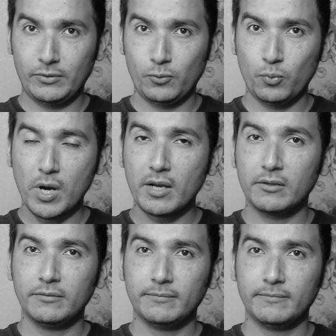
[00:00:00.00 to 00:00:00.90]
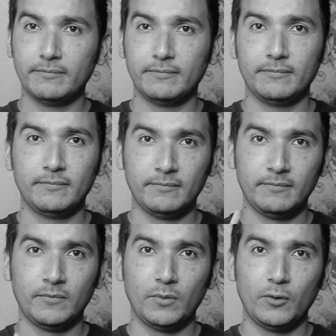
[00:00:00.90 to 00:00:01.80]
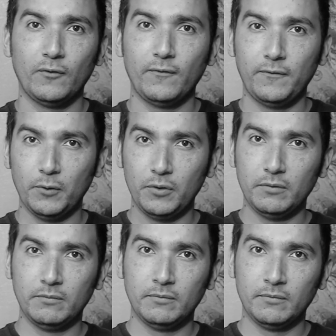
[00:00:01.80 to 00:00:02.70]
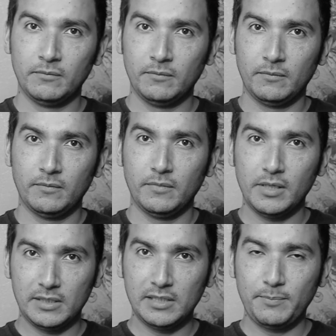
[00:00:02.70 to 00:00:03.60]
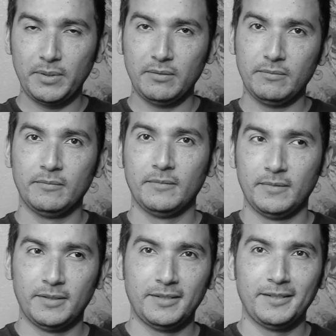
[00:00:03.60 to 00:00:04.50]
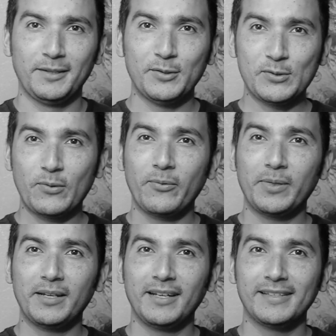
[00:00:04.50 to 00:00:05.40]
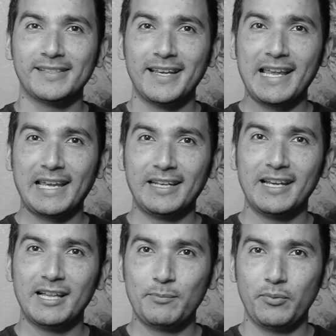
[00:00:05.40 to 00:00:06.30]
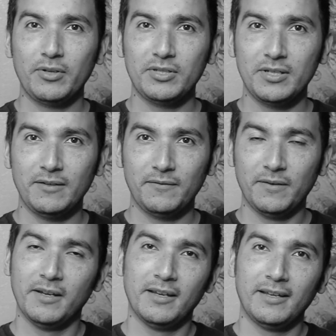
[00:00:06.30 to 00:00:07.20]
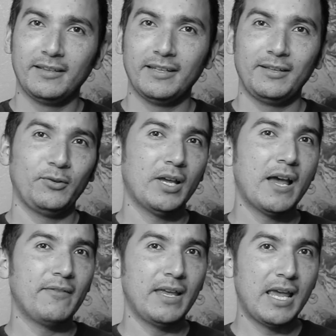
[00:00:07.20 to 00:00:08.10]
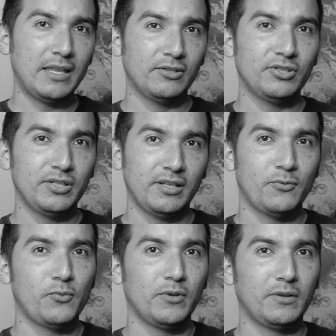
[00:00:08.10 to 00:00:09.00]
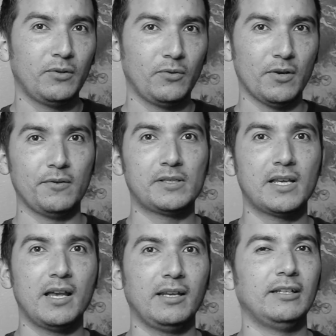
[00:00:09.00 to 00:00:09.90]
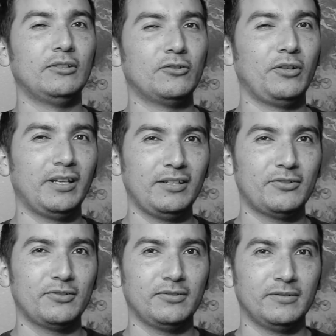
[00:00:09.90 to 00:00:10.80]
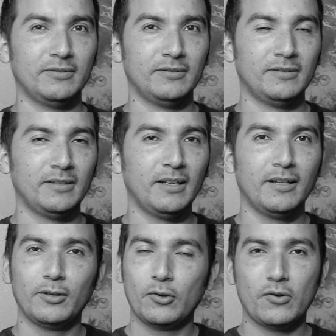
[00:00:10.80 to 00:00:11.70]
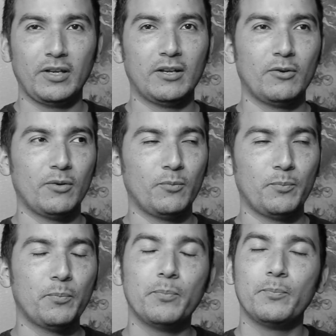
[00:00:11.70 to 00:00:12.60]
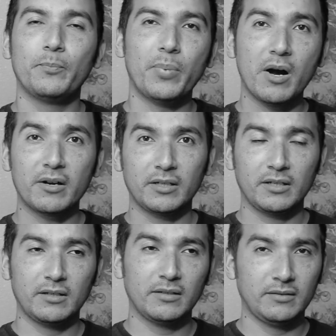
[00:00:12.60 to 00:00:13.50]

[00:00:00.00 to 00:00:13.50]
Water, food, and sleeping. Those 2 things can help you achieve then to have the energy and the will to go outside and enjoy nature. Going to a park,